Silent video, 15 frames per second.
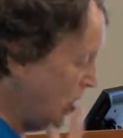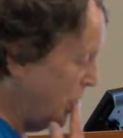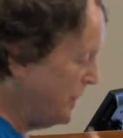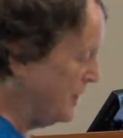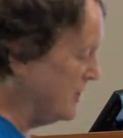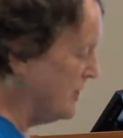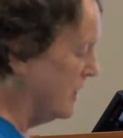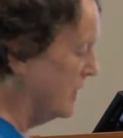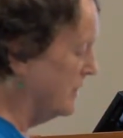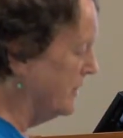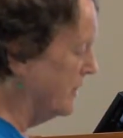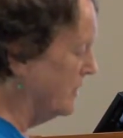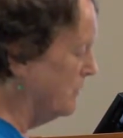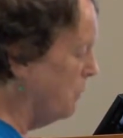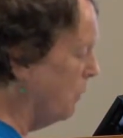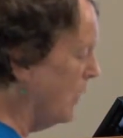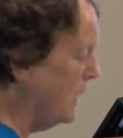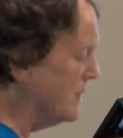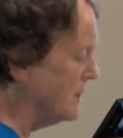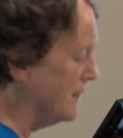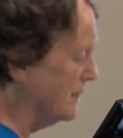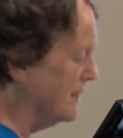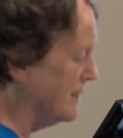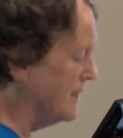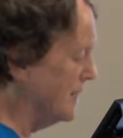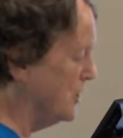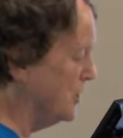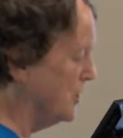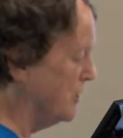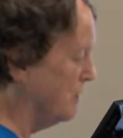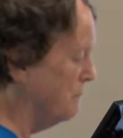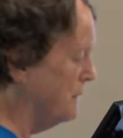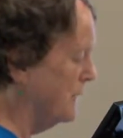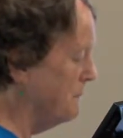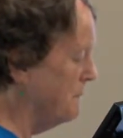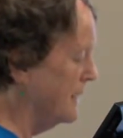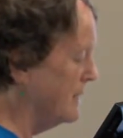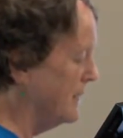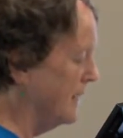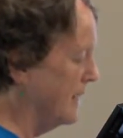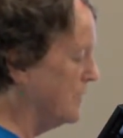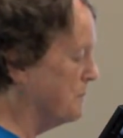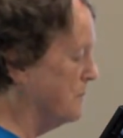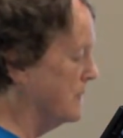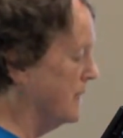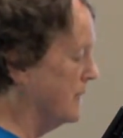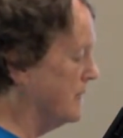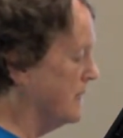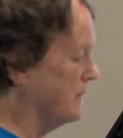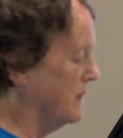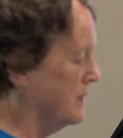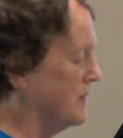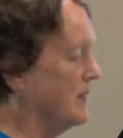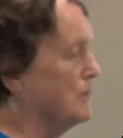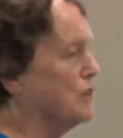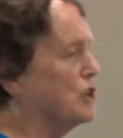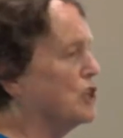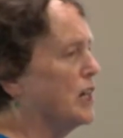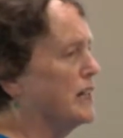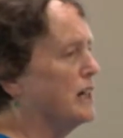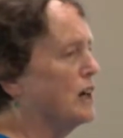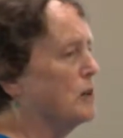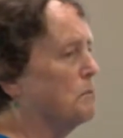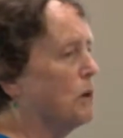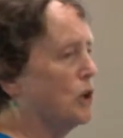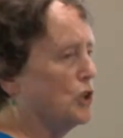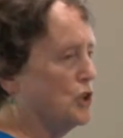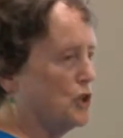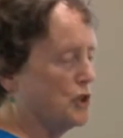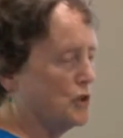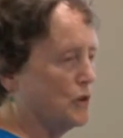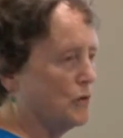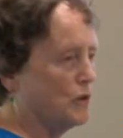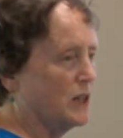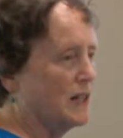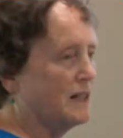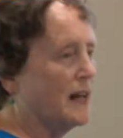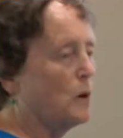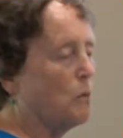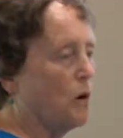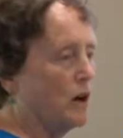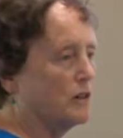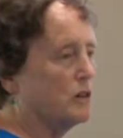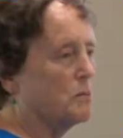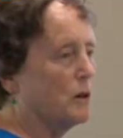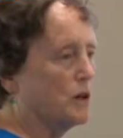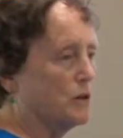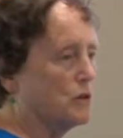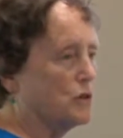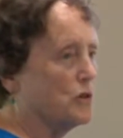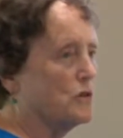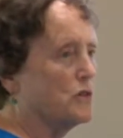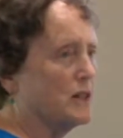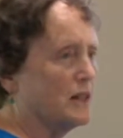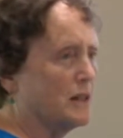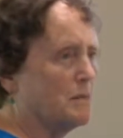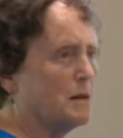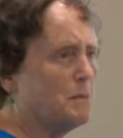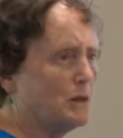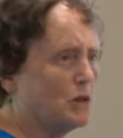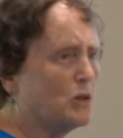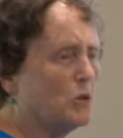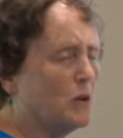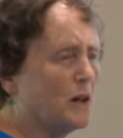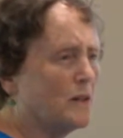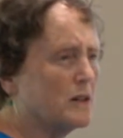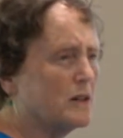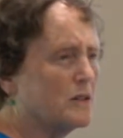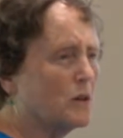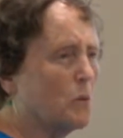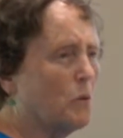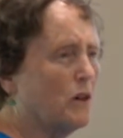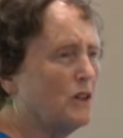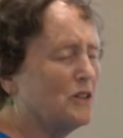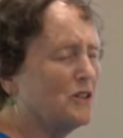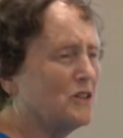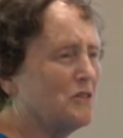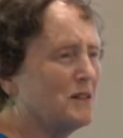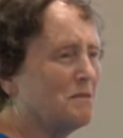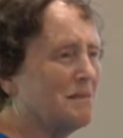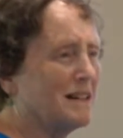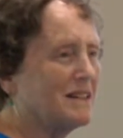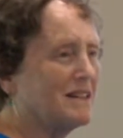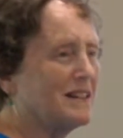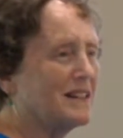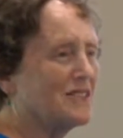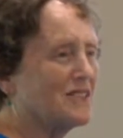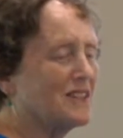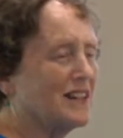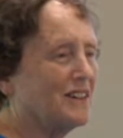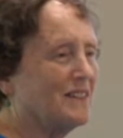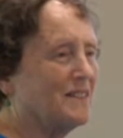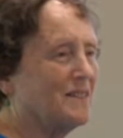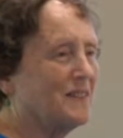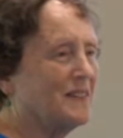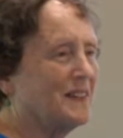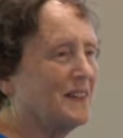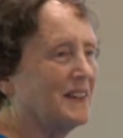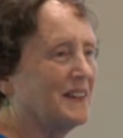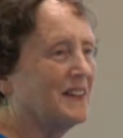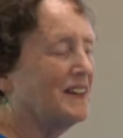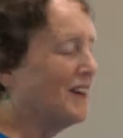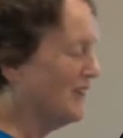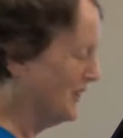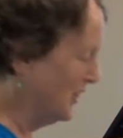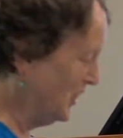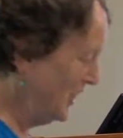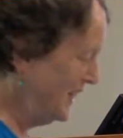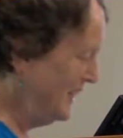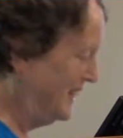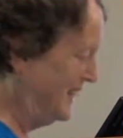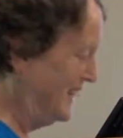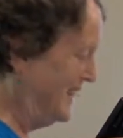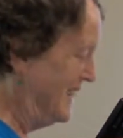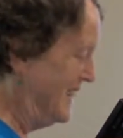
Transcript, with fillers: There's a, there was, at least last year, a big messy osprey nest at the Stephen J. Young Marsh. So if you take that walk tomorrow, you should see it. There may be two other, is there one or two nests now?